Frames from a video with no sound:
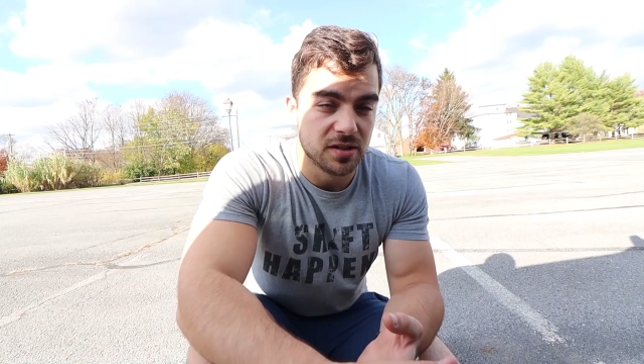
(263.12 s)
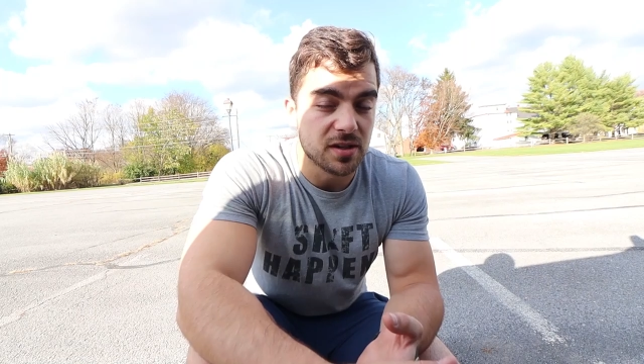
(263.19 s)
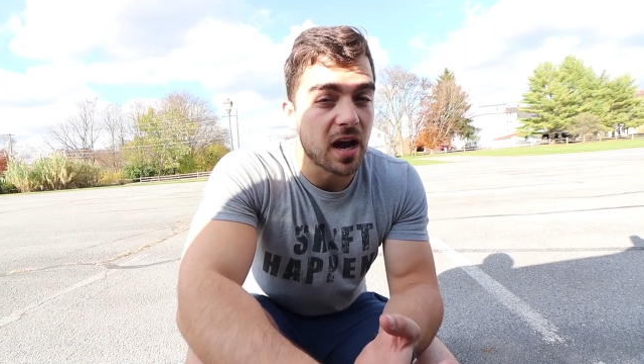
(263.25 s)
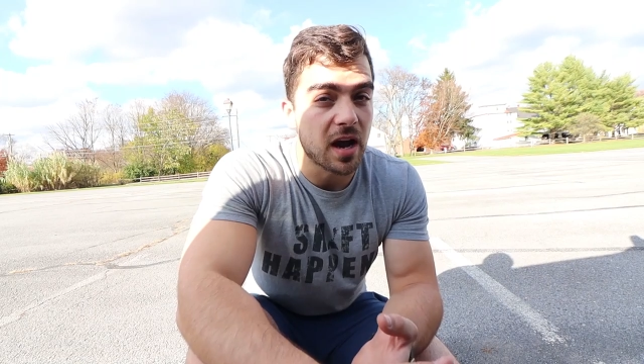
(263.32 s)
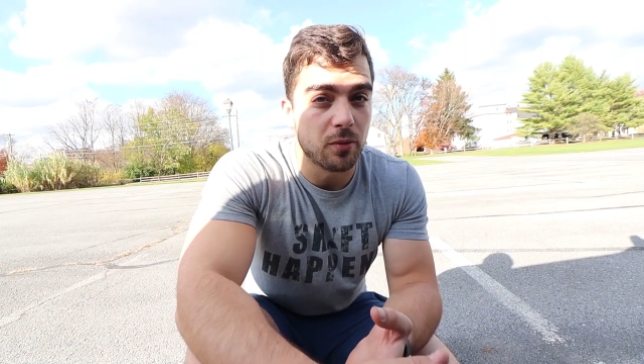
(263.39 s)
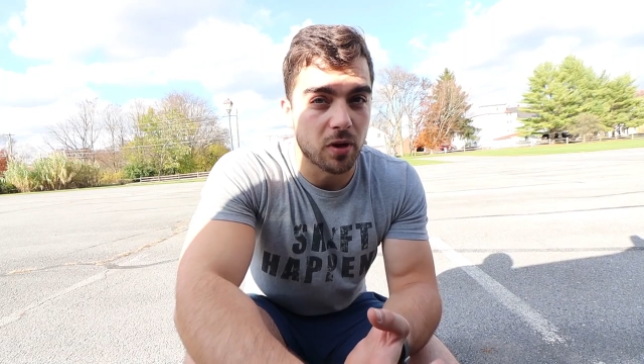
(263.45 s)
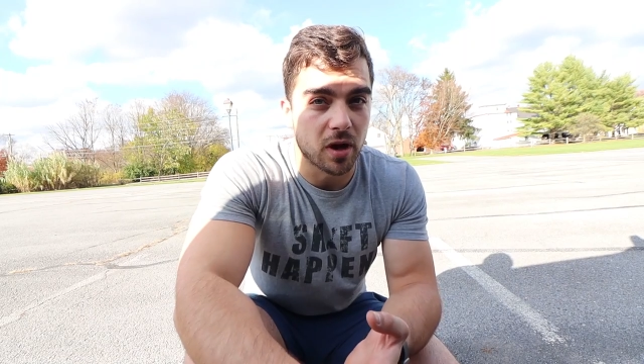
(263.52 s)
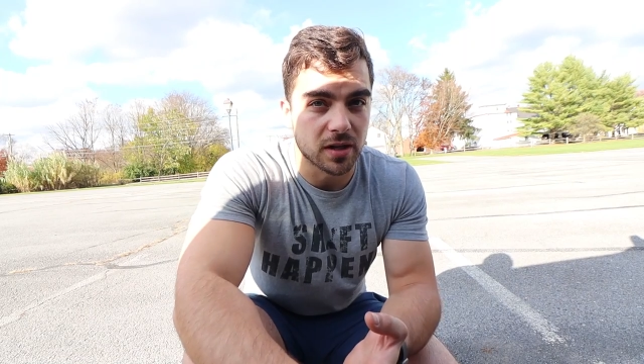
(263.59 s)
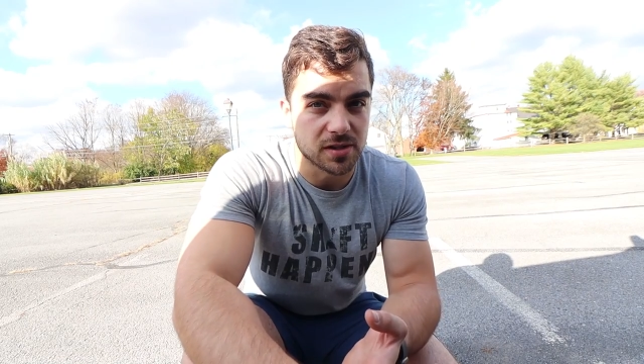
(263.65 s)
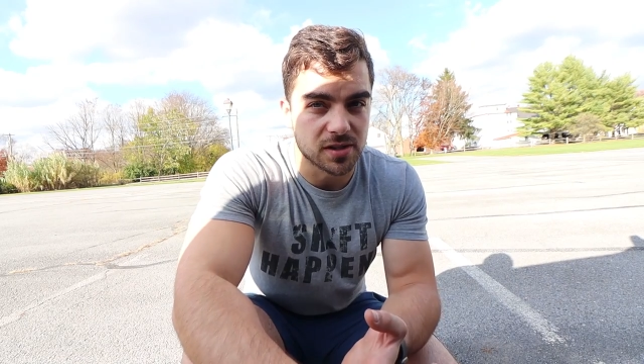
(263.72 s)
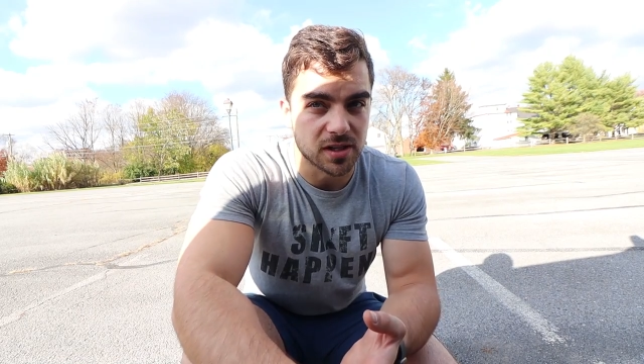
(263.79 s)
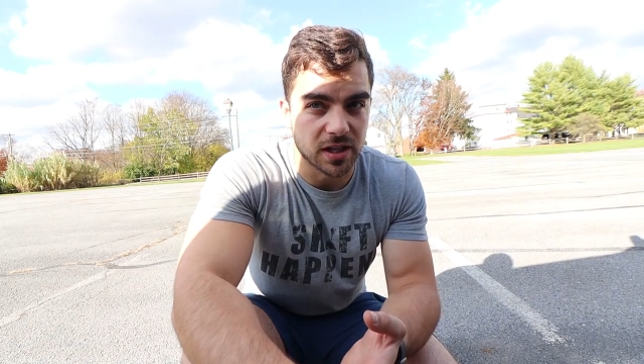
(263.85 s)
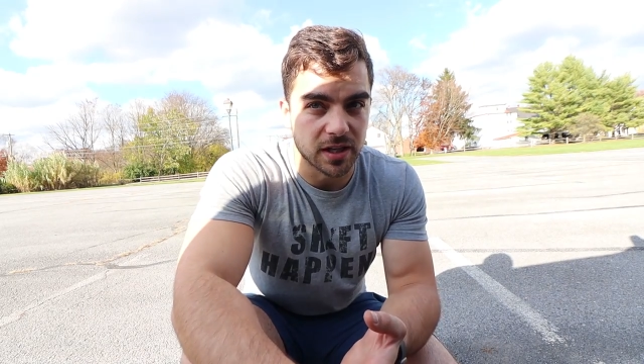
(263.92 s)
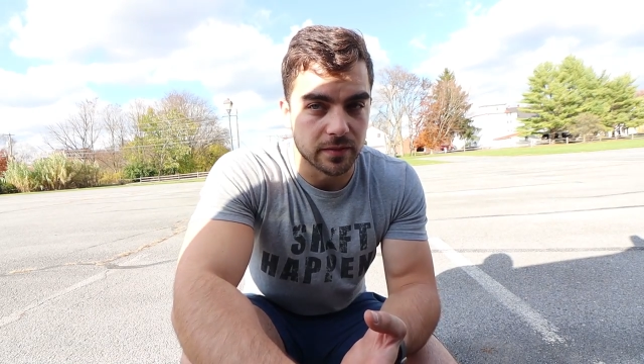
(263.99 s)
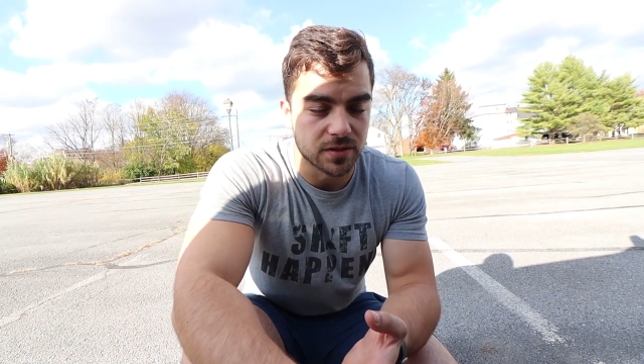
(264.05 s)
tie rod
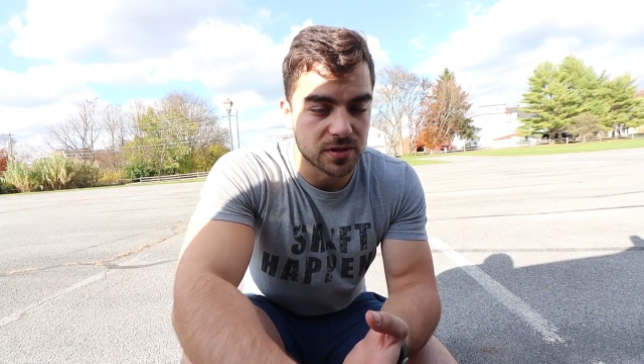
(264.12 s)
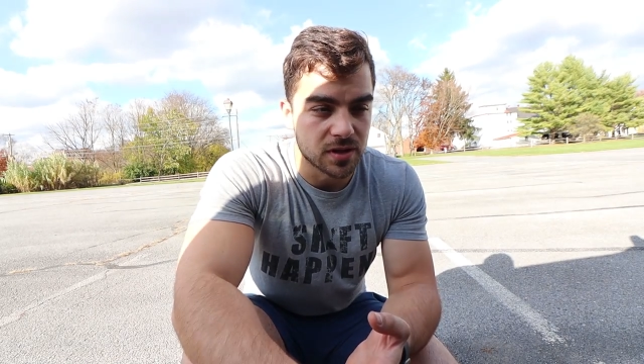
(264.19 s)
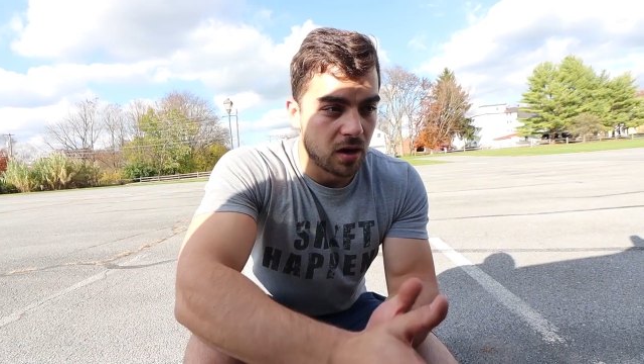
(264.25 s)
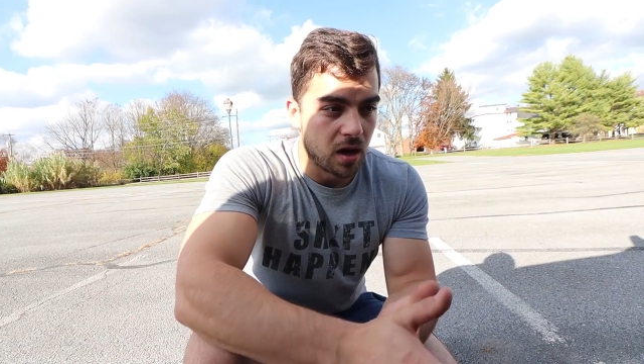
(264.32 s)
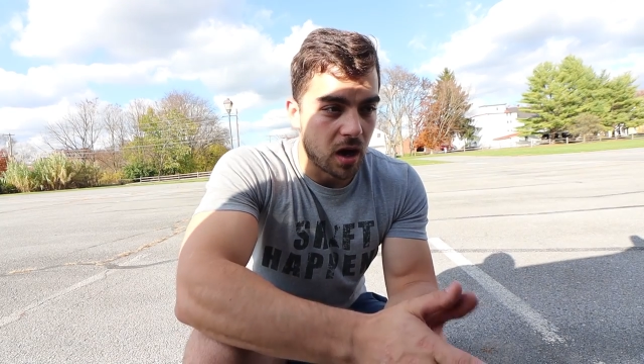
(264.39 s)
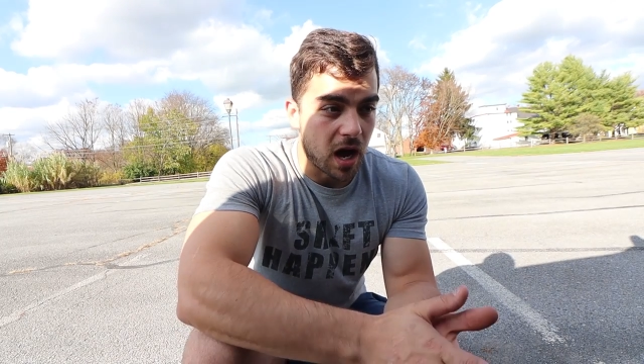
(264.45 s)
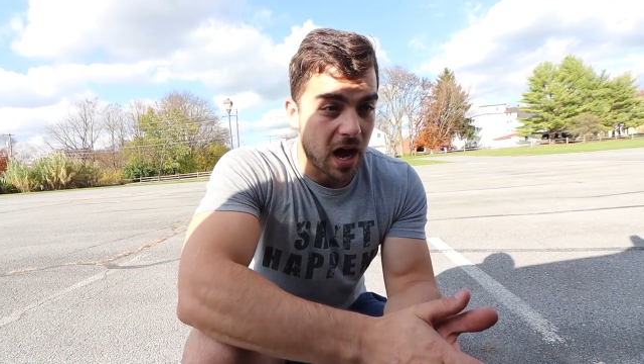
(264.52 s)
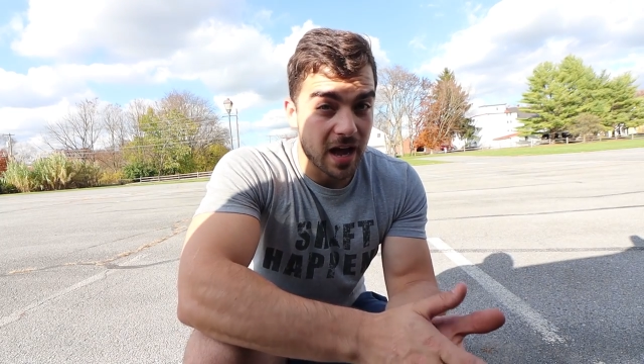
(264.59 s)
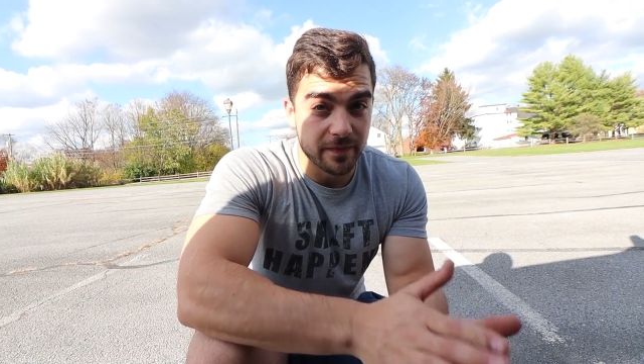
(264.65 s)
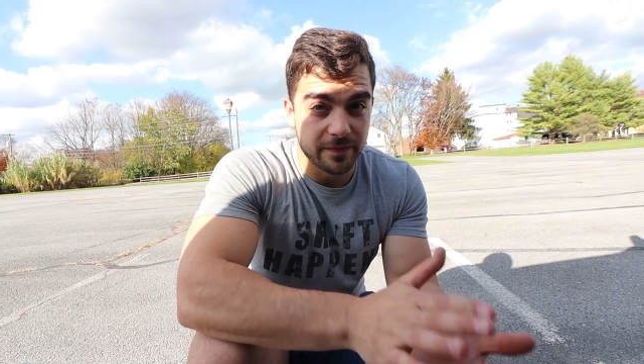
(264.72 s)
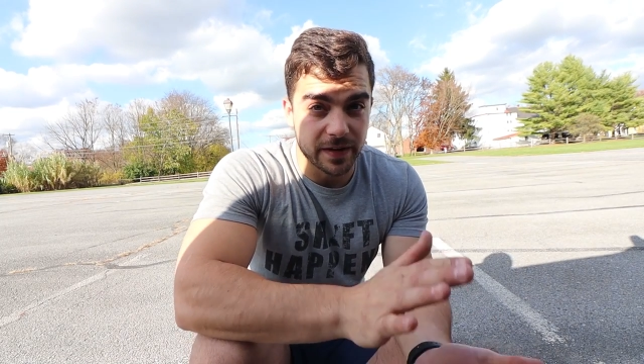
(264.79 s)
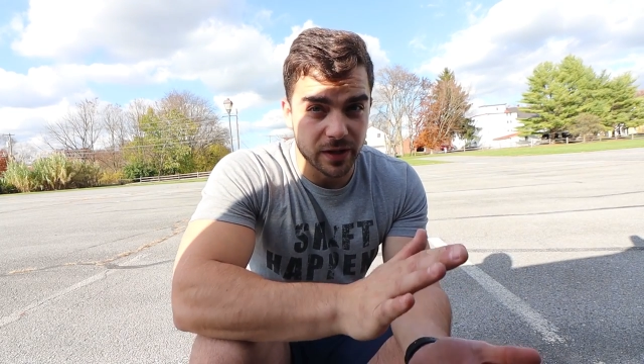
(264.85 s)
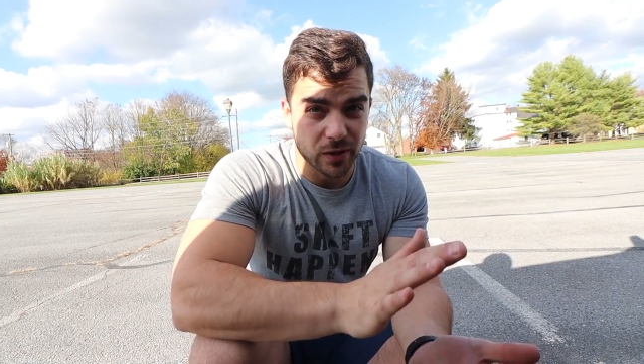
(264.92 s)
sleeves. I have